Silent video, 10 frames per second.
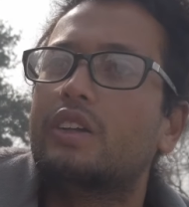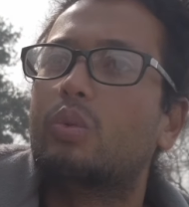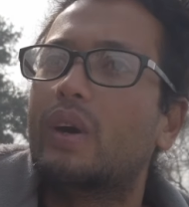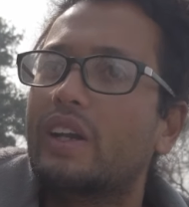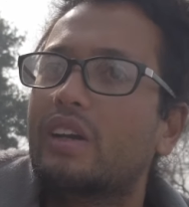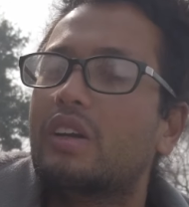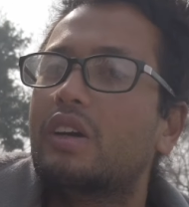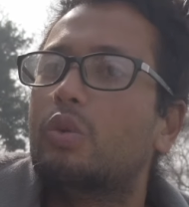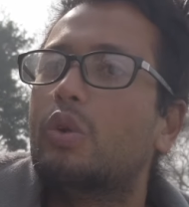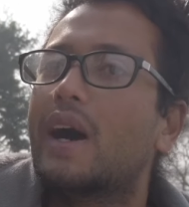the one
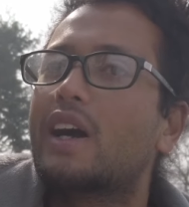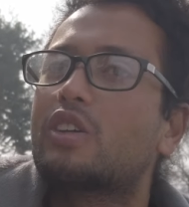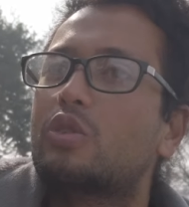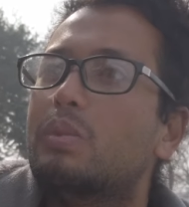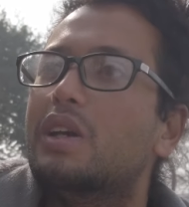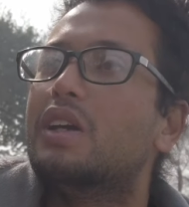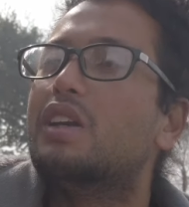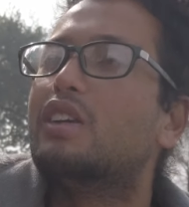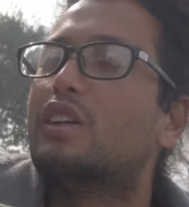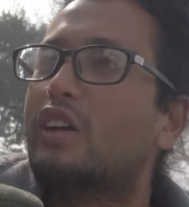who asked to be
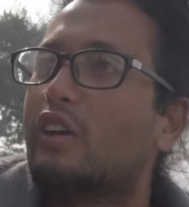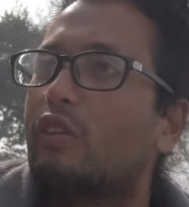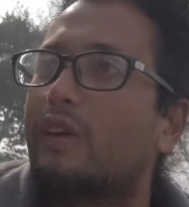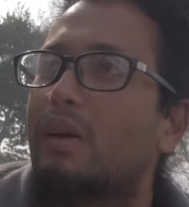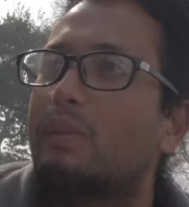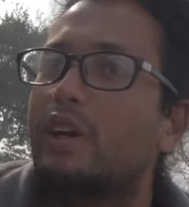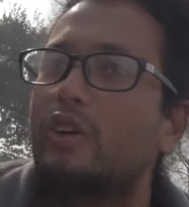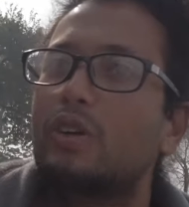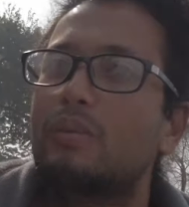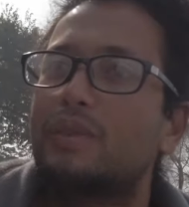the king of
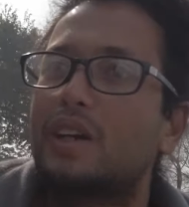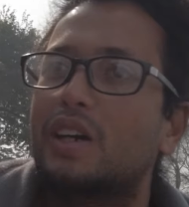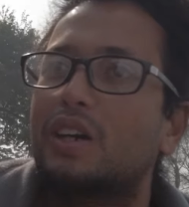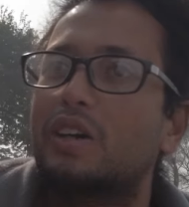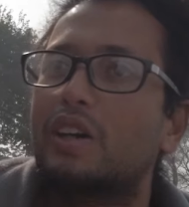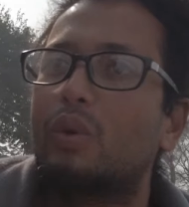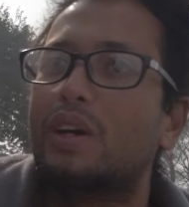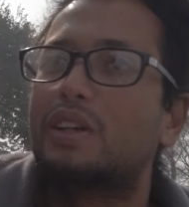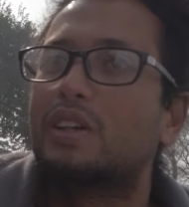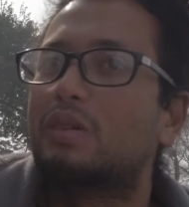Kathmandu, uh, he
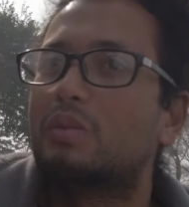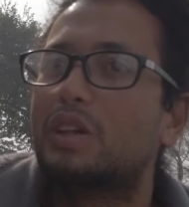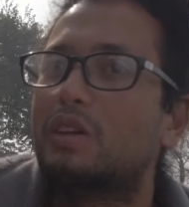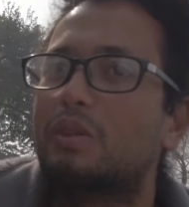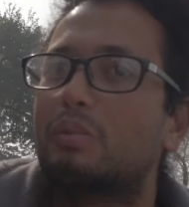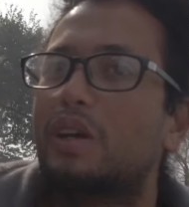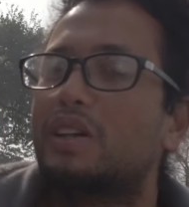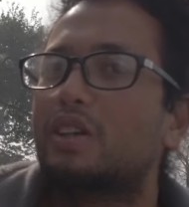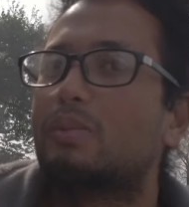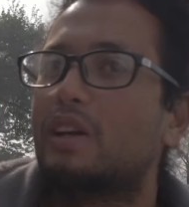was given
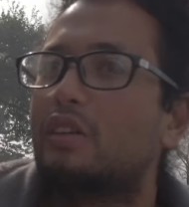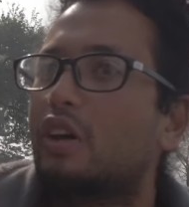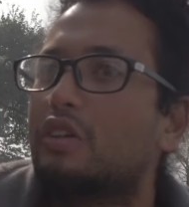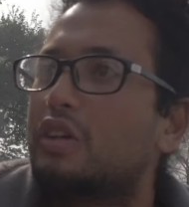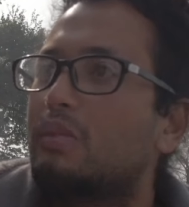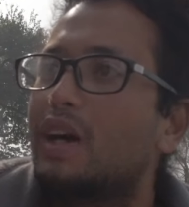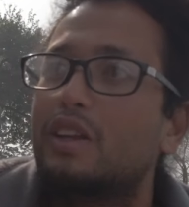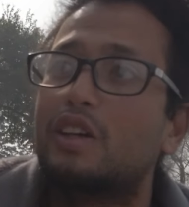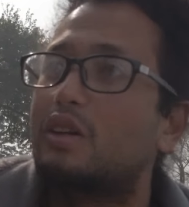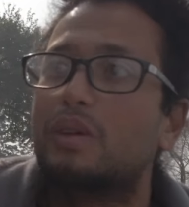blessings by Lord Shiva,
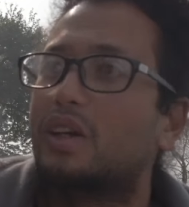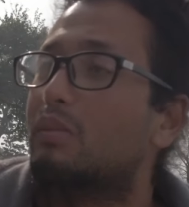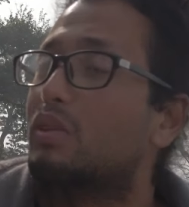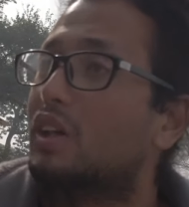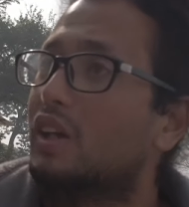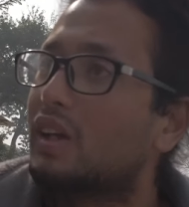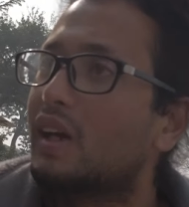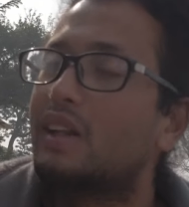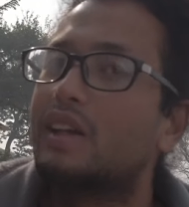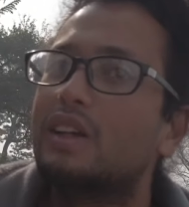and then he became the
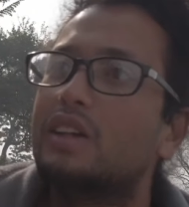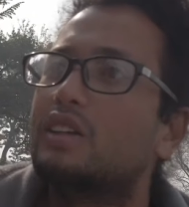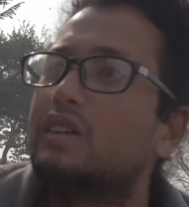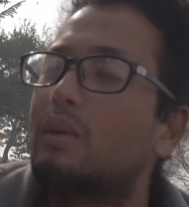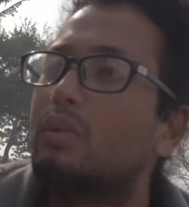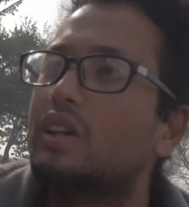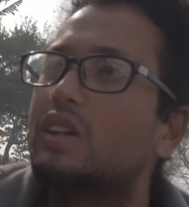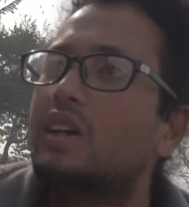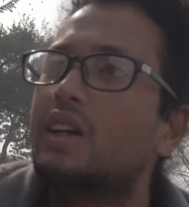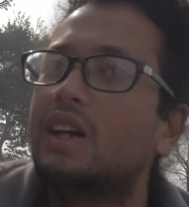king, and then he
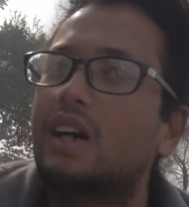established